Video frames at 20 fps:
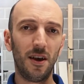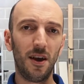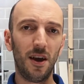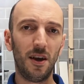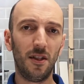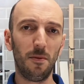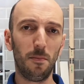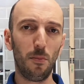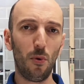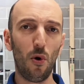
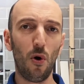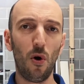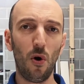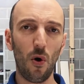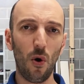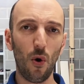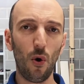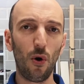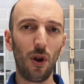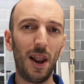either more
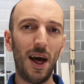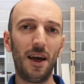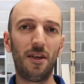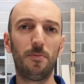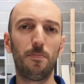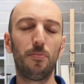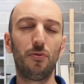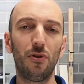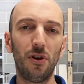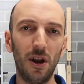or less
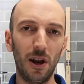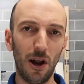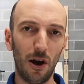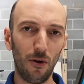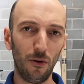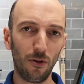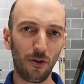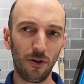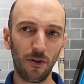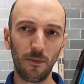
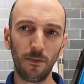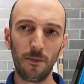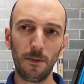preload